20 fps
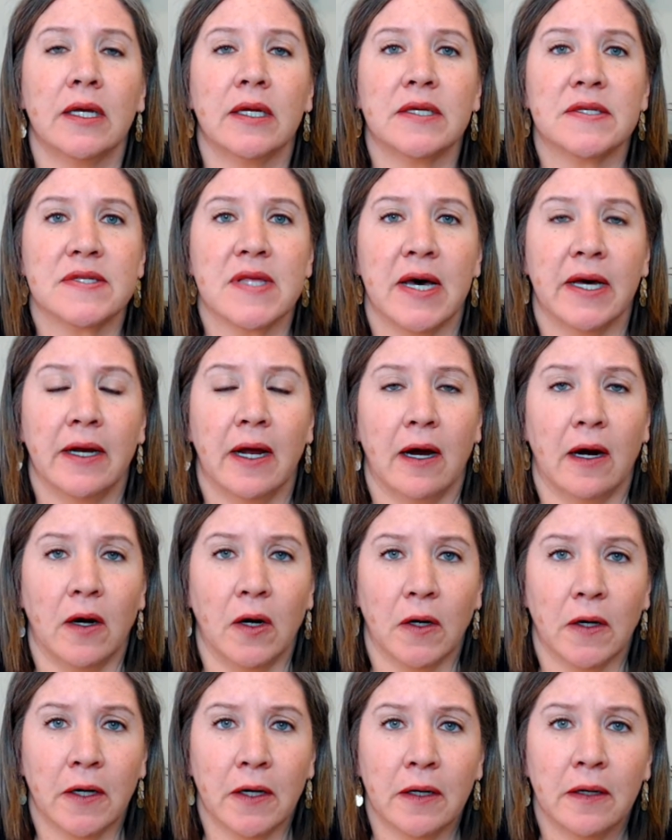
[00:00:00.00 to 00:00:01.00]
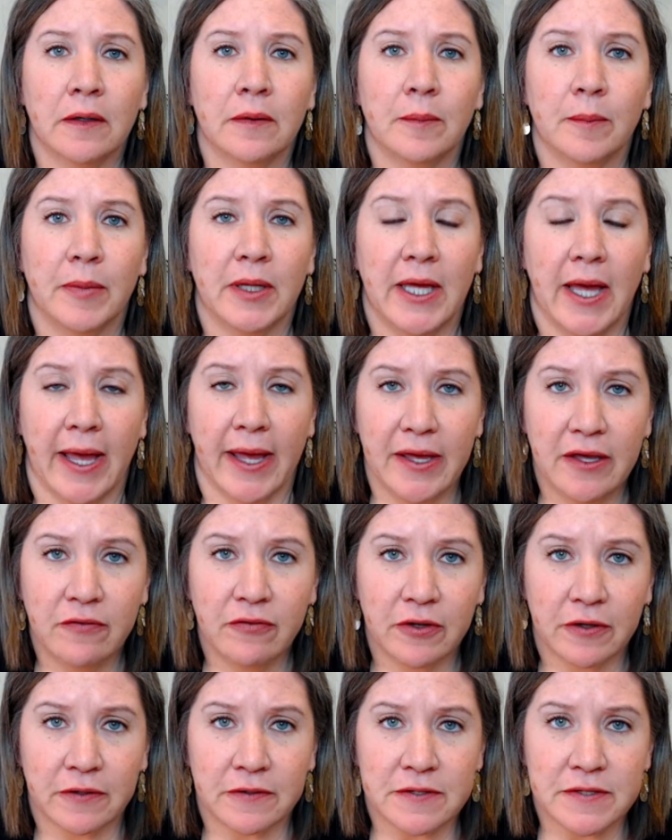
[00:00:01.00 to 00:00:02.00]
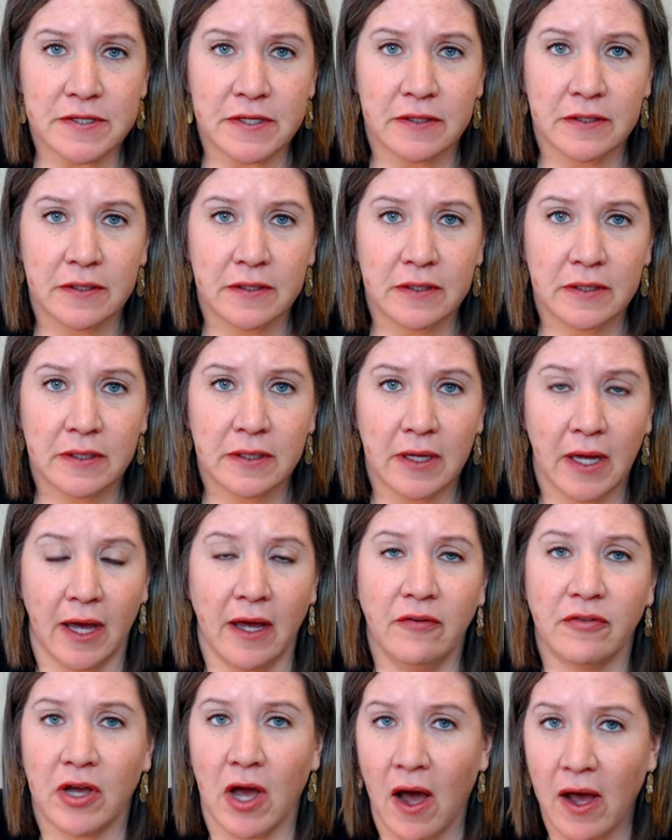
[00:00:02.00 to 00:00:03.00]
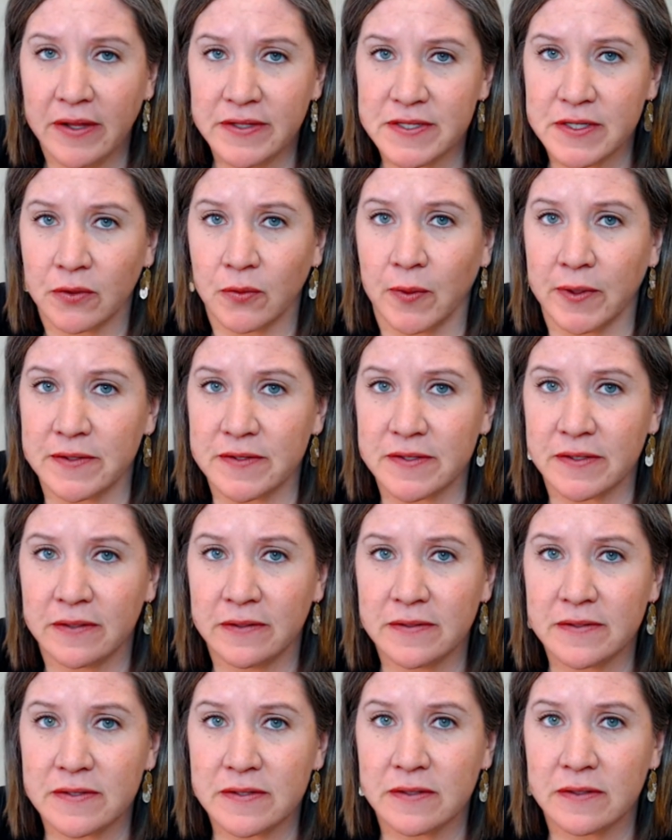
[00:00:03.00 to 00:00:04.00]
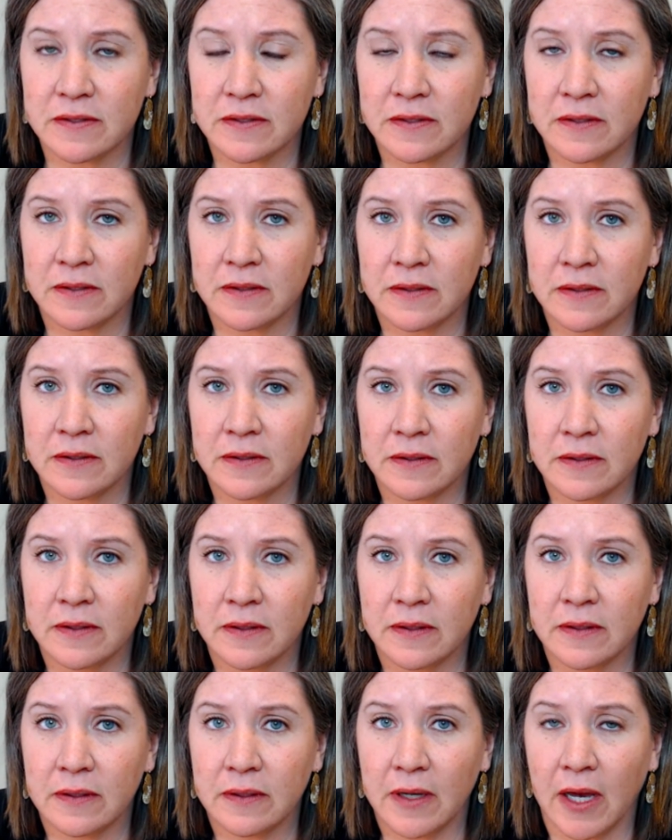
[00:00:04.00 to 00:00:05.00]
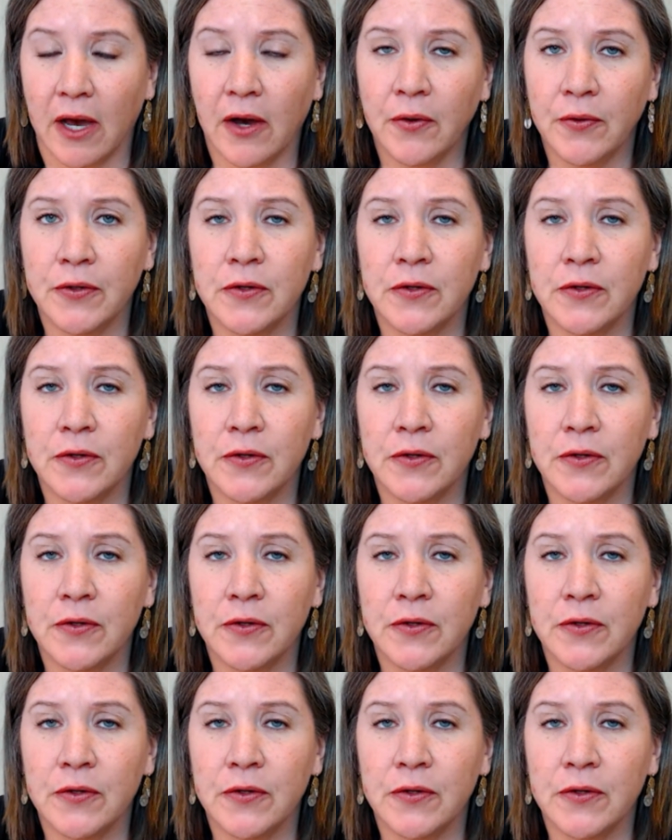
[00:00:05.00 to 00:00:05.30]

is that our behaviors have consequences. How